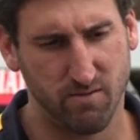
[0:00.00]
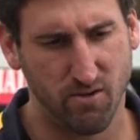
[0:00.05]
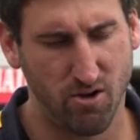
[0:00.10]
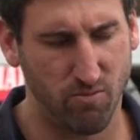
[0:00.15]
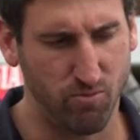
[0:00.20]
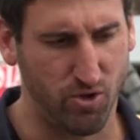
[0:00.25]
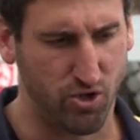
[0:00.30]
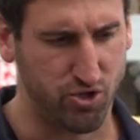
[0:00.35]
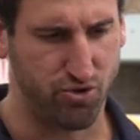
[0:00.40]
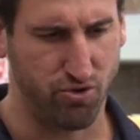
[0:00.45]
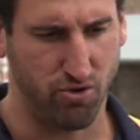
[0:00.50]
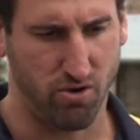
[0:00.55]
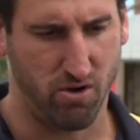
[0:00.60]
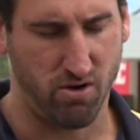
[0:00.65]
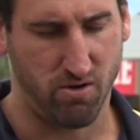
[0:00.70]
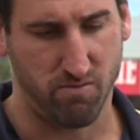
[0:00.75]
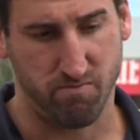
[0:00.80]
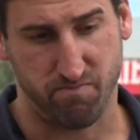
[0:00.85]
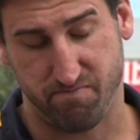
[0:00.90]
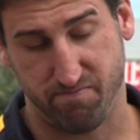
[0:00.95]
I'm not
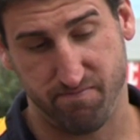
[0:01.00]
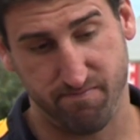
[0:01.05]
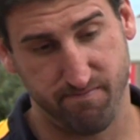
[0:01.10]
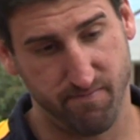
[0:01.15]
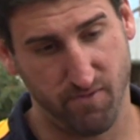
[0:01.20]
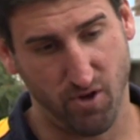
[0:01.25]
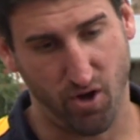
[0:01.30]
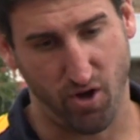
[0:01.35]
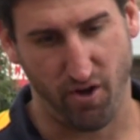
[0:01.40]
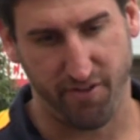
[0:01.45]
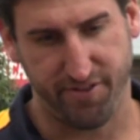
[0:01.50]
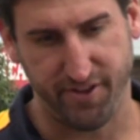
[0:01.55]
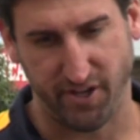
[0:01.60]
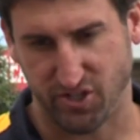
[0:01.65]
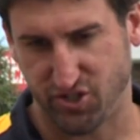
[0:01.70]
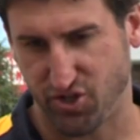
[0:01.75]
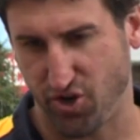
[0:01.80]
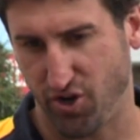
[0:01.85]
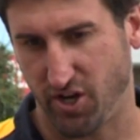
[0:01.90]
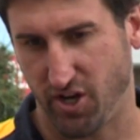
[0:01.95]
sure. I think
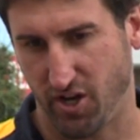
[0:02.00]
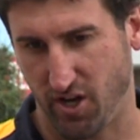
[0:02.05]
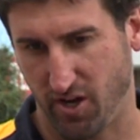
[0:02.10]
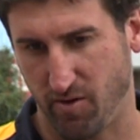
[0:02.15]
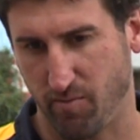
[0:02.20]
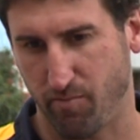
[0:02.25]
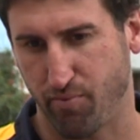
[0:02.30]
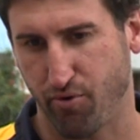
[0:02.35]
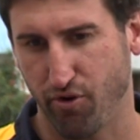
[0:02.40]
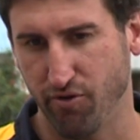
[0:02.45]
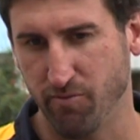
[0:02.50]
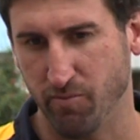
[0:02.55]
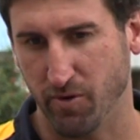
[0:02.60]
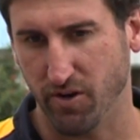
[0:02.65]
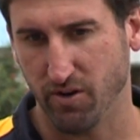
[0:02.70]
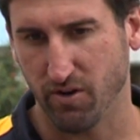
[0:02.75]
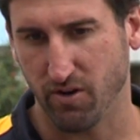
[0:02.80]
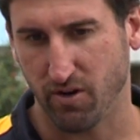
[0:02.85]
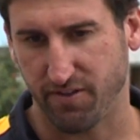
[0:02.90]
certainly improvement.